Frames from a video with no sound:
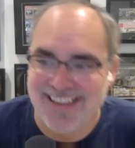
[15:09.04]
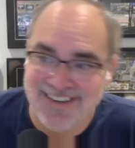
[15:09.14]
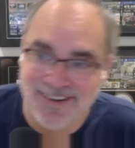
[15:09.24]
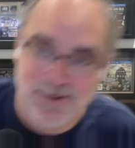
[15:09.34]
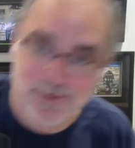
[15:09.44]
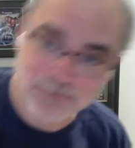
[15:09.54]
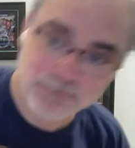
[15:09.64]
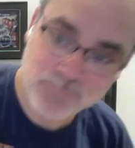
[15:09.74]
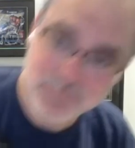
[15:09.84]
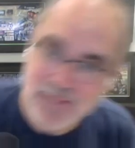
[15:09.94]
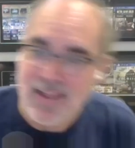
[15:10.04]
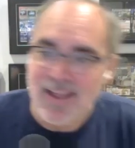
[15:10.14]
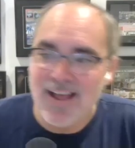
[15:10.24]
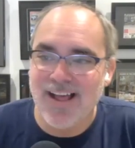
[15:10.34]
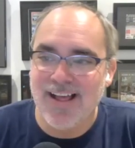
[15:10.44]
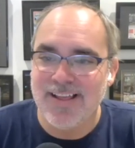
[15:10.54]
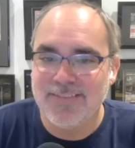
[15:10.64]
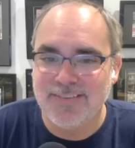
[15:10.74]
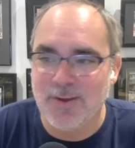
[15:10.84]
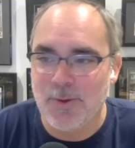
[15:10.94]
I know. Uh,
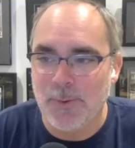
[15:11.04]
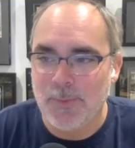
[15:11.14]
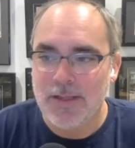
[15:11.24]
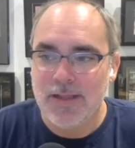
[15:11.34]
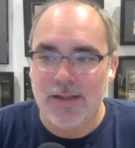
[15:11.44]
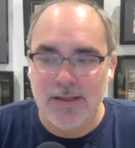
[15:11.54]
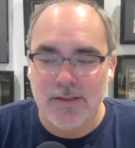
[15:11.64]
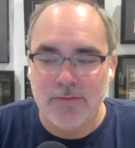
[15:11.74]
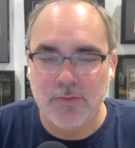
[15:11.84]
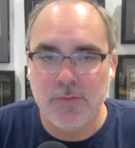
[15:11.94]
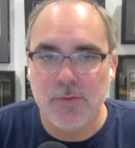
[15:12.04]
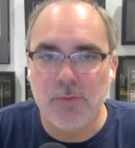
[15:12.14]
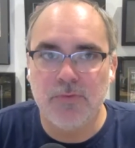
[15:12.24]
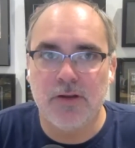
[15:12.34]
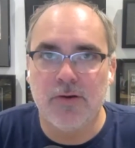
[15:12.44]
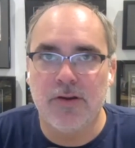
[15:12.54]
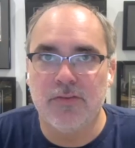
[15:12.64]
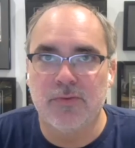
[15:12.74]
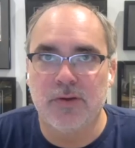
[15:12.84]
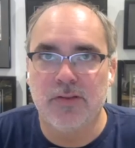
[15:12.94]
so, so those
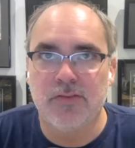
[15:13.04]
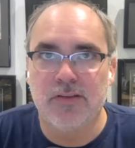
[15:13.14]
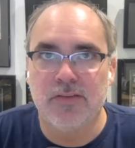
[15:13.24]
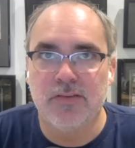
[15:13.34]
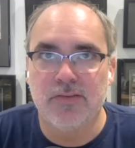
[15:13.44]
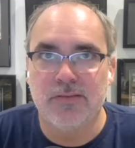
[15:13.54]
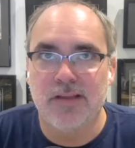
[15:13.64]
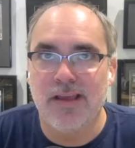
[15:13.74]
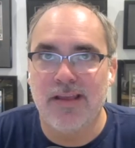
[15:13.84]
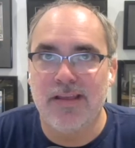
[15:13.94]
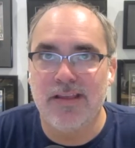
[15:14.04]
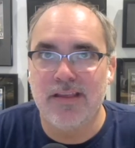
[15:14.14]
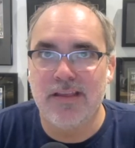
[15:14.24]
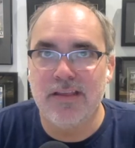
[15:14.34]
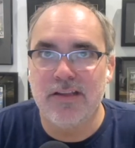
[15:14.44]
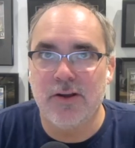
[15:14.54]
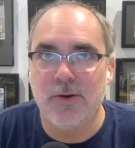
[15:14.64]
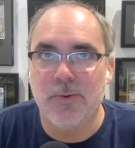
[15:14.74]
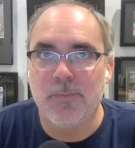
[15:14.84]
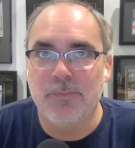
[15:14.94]
areas, for instance, I, you
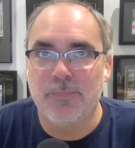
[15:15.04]
know,